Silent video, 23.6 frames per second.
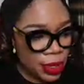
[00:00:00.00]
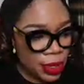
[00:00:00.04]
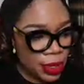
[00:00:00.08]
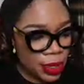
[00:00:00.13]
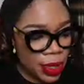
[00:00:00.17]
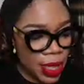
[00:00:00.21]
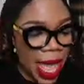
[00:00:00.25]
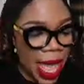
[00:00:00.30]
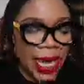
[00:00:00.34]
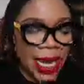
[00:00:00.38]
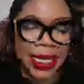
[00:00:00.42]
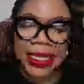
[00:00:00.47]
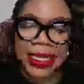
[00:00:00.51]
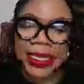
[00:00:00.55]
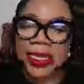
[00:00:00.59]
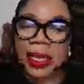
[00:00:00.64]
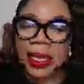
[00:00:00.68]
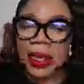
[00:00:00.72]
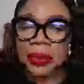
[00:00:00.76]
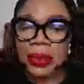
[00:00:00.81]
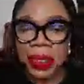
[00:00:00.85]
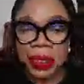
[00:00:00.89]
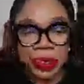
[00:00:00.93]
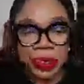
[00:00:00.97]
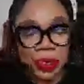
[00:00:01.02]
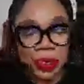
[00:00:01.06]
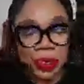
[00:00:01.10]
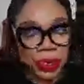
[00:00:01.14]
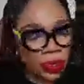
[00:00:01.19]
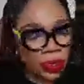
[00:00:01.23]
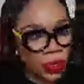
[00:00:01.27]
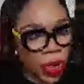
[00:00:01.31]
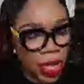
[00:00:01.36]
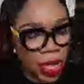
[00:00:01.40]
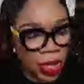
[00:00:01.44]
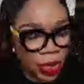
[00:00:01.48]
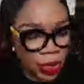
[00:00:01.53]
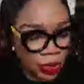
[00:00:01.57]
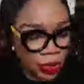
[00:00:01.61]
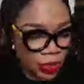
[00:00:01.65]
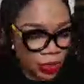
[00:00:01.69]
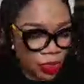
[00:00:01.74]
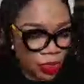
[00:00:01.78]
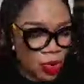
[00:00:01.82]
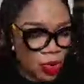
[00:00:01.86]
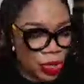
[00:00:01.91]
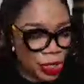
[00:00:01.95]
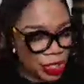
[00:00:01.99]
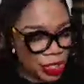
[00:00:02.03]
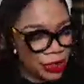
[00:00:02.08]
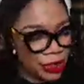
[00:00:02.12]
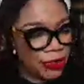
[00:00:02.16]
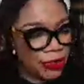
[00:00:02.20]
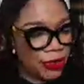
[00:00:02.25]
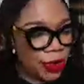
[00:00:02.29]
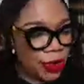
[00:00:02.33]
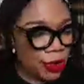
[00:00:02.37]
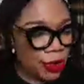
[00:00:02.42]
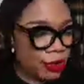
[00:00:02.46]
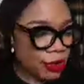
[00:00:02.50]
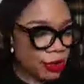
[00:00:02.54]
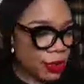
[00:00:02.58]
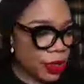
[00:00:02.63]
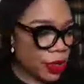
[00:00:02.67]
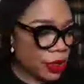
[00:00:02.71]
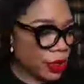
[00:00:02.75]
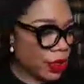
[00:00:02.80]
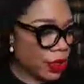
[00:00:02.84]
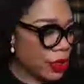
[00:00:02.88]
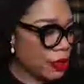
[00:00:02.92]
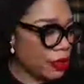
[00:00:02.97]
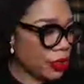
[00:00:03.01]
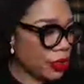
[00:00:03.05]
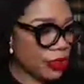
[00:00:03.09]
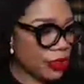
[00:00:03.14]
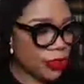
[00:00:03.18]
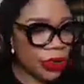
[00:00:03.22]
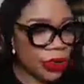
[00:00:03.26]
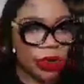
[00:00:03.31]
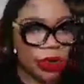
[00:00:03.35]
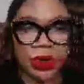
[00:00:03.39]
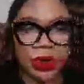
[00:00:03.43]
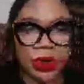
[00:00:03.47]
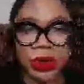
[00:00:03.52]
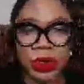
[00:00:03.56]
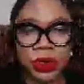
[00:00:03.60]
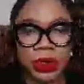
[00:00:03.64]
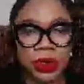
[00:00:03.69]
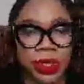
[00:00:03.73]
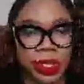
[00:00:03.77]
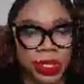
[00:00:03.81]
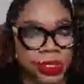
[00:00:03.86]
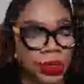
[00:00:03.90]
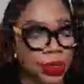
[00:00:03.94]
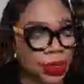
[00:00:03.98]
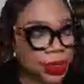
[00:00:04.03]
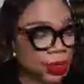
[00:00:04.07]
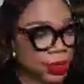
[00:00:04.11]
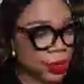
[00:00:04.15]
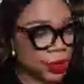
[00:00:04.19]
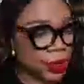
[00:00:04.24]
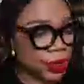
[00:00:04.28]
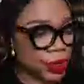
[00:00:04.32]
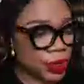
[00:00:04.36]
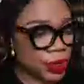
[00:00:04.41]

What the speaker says: At least tell me where you're watching from, even if you don't want to greet us.